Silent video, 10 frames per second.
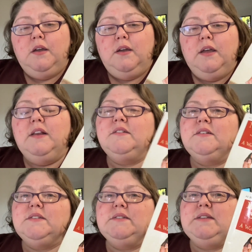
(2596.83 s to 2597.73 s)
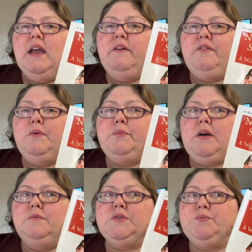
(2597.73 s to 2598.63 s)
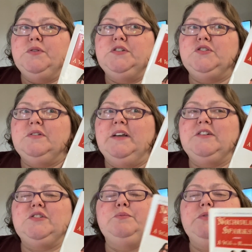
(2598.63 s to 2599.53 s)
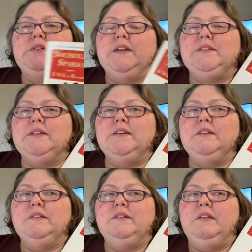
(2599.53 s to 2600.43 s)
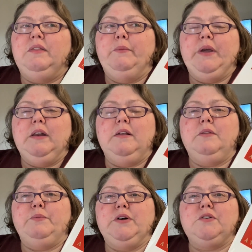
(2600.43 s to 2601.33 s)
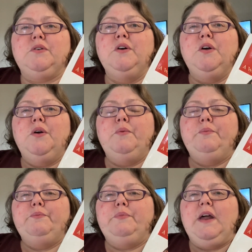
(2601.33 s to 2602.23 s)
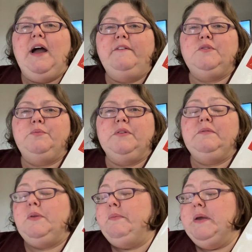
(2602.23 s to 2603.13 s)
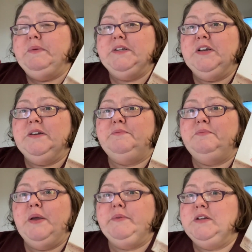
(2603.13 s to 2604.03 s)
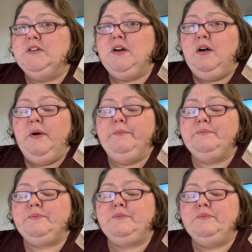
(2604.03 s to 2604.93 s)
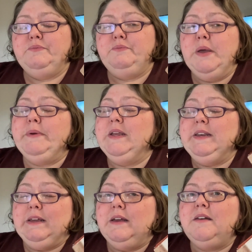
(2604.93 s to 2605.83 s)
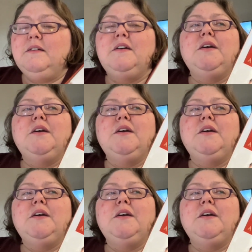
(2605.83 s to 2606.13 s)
And it doesn't say if he becomes a preacher like she predicted in the beginning of the book. But I have to believe that maybe, maybe, um, maybe he did.